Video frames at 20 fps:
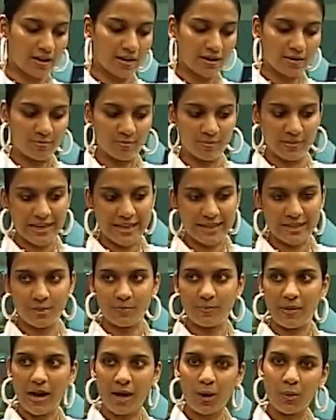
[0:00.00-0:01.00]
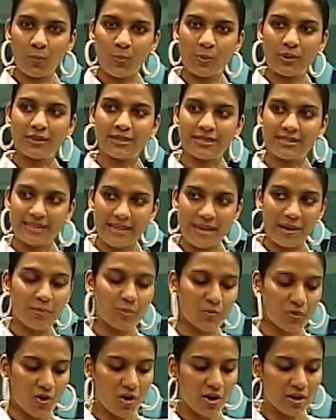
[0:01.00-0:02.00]
um, leather bag with the
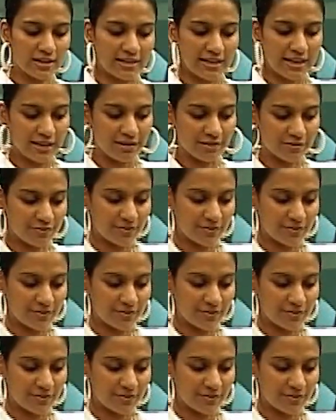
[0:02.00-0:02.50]
same crocodile